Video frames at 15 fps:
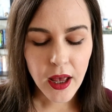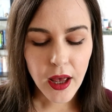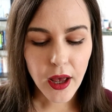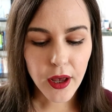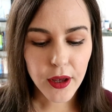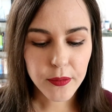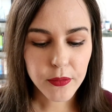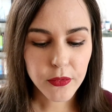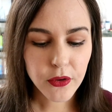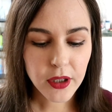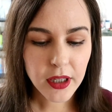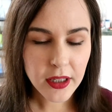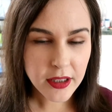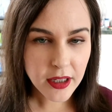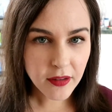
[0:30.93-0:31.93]
So in
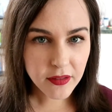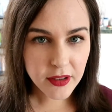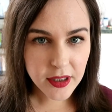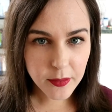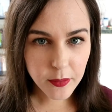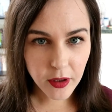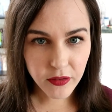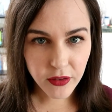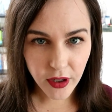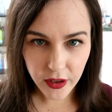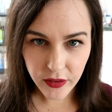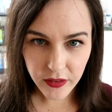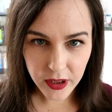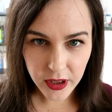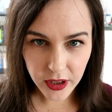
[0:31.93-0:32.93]
case you haven't seen my
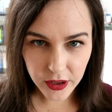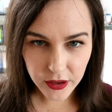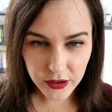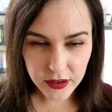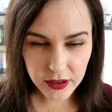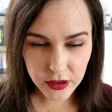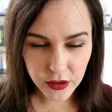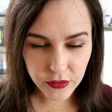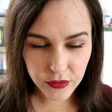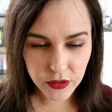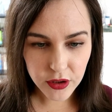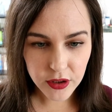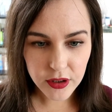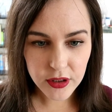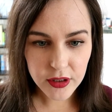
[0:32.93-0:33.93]
first videos and you've
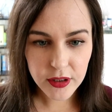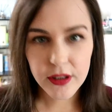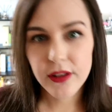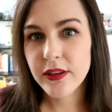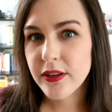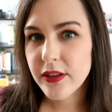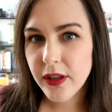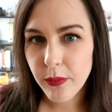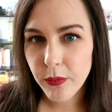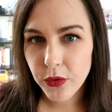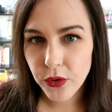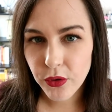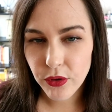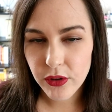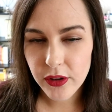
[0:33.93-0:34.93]
just stumbled
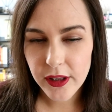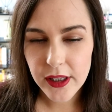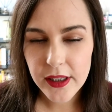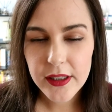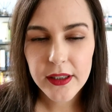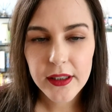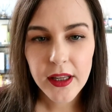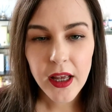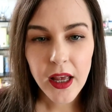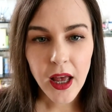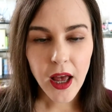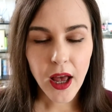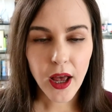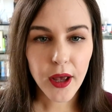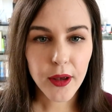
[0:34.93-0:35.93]
across this,
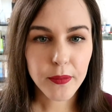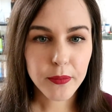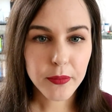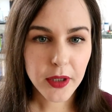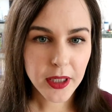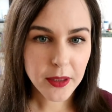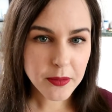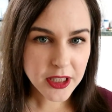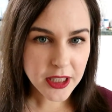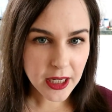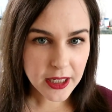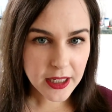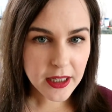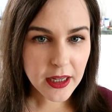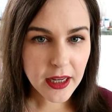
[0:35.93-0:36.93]
my name's
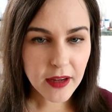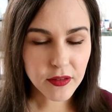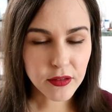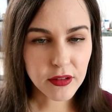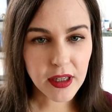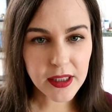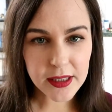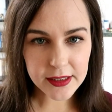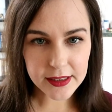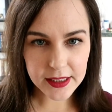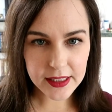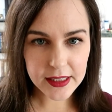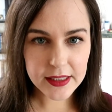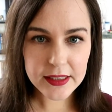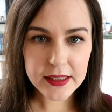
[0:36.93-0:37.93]
Shelley. I have a rare
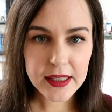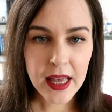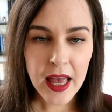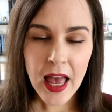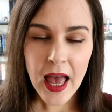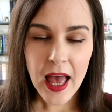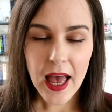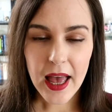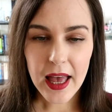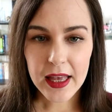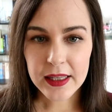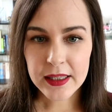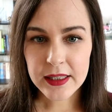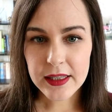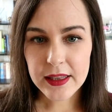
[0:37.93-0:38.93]
disease,
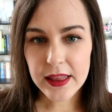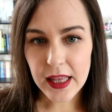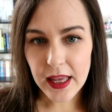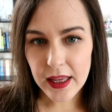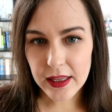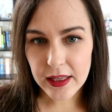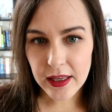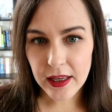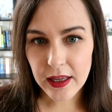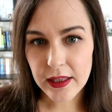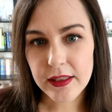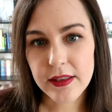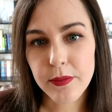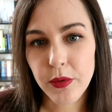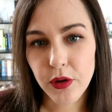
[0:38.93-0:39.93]
and that
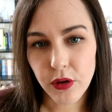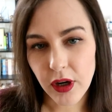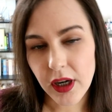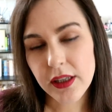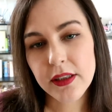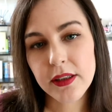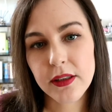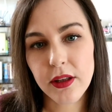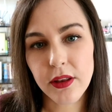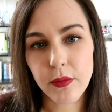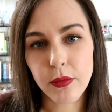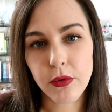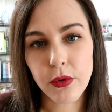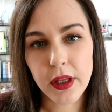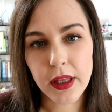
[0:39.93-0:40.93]
has progressed to the
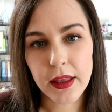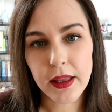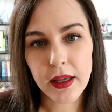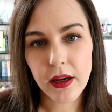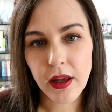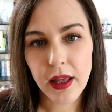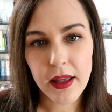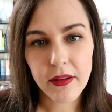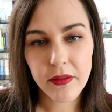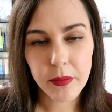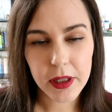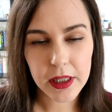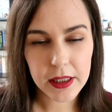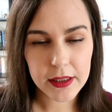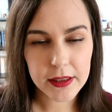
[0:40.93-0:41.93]
point that I have
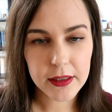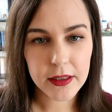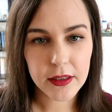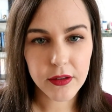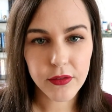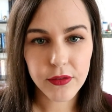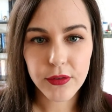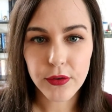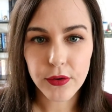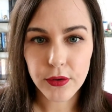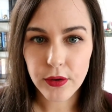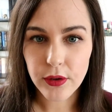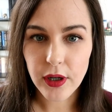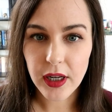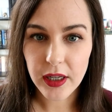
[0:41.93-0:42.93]
been listed
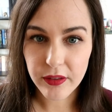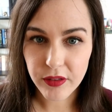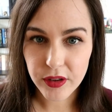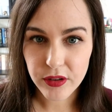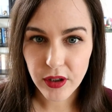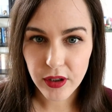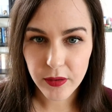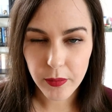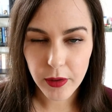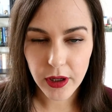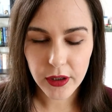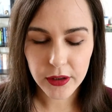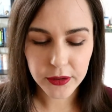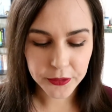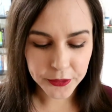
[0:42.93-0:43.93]
for a liver
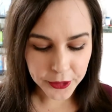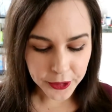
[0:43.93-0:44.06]
transplant.